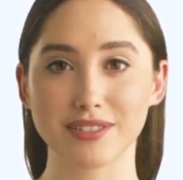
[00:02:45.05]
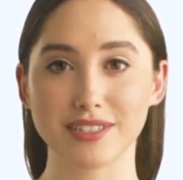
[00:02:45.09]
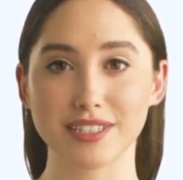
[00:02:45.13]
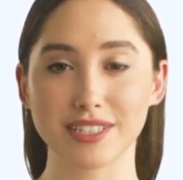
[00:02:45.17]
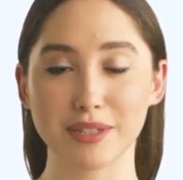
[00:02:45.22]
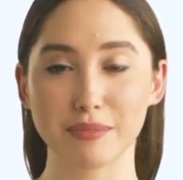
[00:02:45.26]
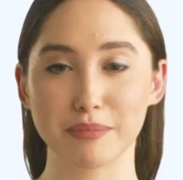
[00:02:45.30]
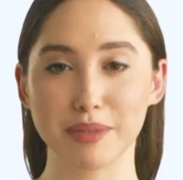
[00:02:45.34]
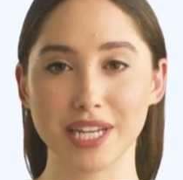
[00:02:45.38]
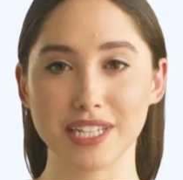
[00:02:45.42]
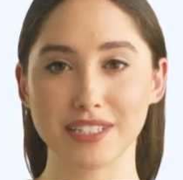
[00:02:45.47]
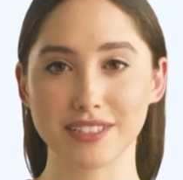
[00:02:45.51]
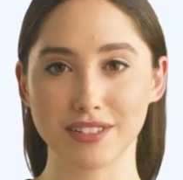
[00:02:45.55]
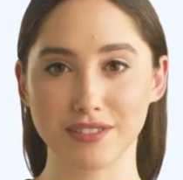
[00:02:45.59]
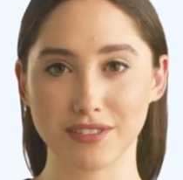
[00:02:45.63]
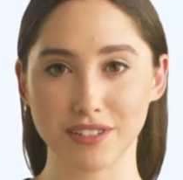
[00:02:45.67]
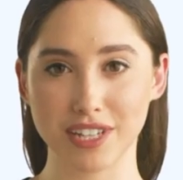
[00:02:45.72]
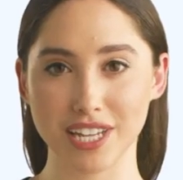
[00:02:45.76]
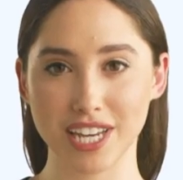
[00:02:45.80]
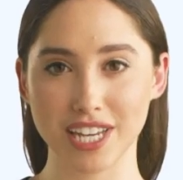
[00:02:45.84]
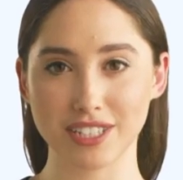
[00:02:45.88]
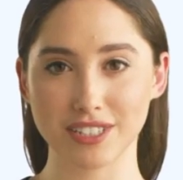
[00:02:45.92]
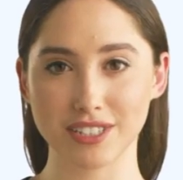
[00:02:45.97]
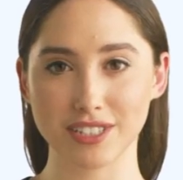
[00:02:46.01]
to debate the
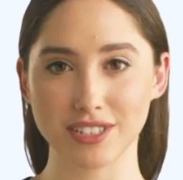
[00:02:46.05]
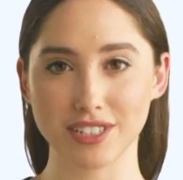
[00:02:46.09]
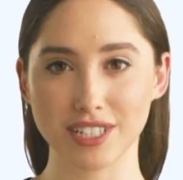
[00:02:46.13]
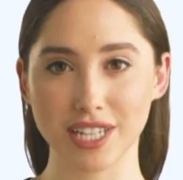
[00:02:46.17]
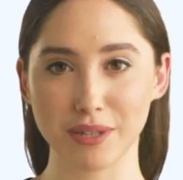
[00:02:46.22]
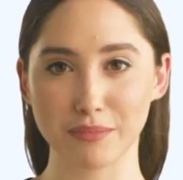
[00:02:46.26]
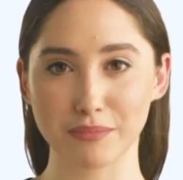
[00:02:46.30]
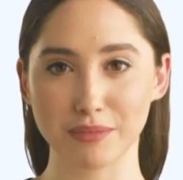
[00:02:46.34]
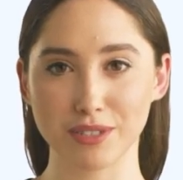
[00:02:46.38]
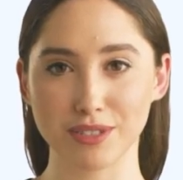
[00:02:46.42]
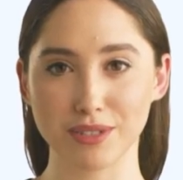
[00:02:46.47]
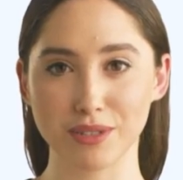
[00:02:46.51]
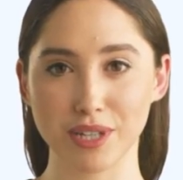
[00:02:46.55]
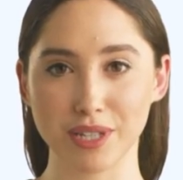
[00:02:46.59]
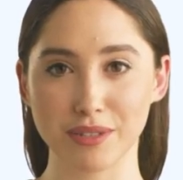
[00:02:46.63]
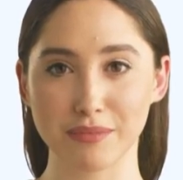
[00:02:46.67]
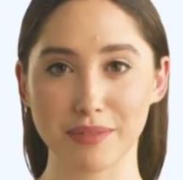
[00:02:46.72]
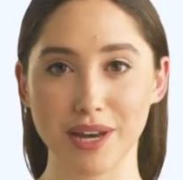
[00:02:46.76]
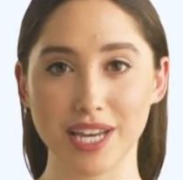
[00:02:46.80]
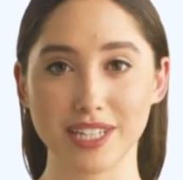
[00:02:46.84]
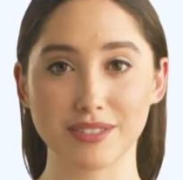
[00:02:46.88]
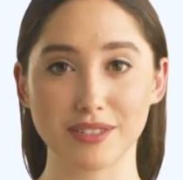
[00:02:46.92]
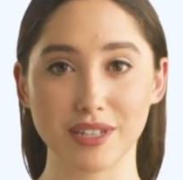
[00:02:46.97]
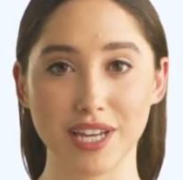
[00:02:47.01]
relationship between
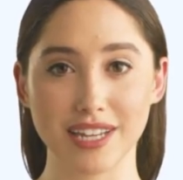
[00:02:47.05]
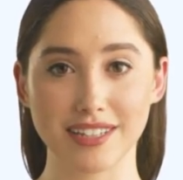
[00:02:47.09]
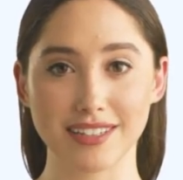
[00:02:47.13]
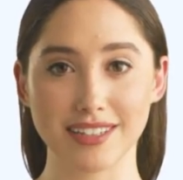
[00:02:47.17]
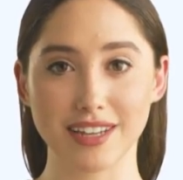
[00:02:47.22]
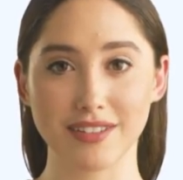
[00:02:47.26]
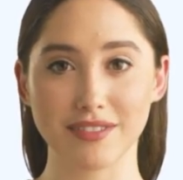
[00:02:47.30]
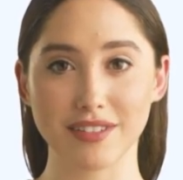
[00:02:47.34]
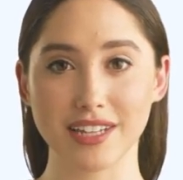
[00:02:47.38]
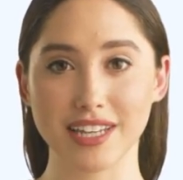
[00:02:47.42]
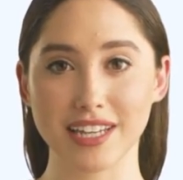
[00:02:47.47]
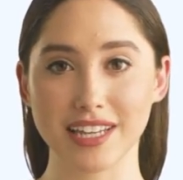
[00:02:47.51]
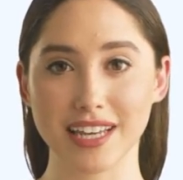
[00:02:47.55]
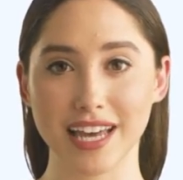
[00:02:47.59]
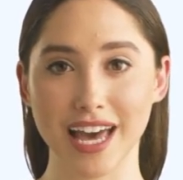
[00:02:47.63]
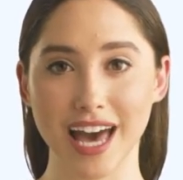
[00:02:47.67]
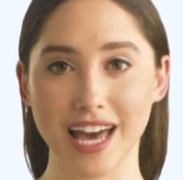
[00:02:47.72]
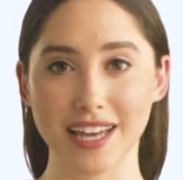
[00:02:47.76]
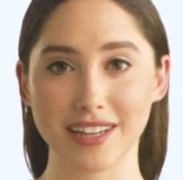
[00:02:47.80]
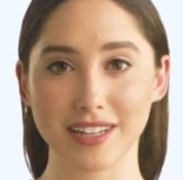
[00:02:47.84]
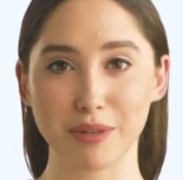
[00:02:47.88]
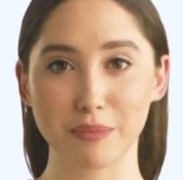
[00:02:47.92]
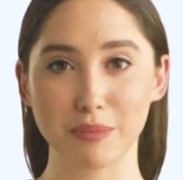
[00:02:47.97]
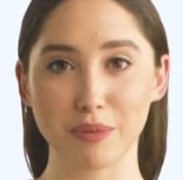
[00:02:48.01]
mental activity
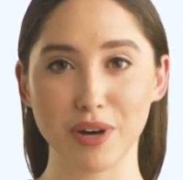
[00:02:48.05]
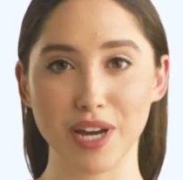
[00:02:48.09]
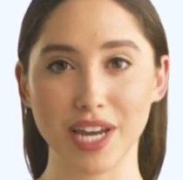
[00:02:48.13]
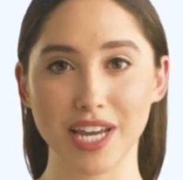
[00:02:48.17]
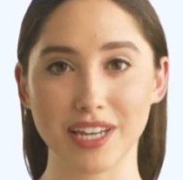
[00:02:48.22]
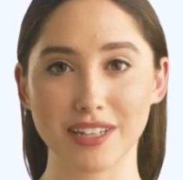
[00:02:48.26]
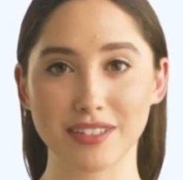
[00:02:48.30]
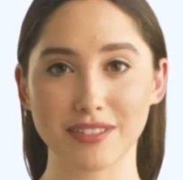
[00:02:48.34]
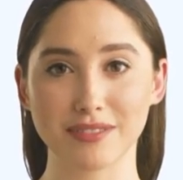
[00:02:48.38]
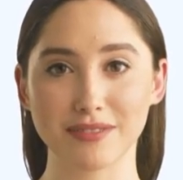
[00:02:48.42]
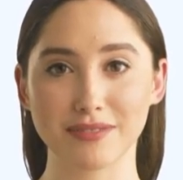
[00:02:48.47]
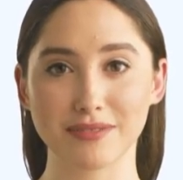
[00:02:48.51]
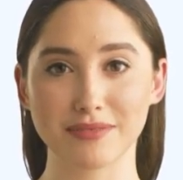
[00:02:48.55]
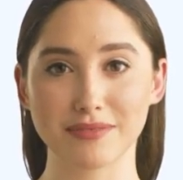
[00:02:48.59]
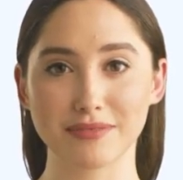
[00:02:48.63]
and the brain.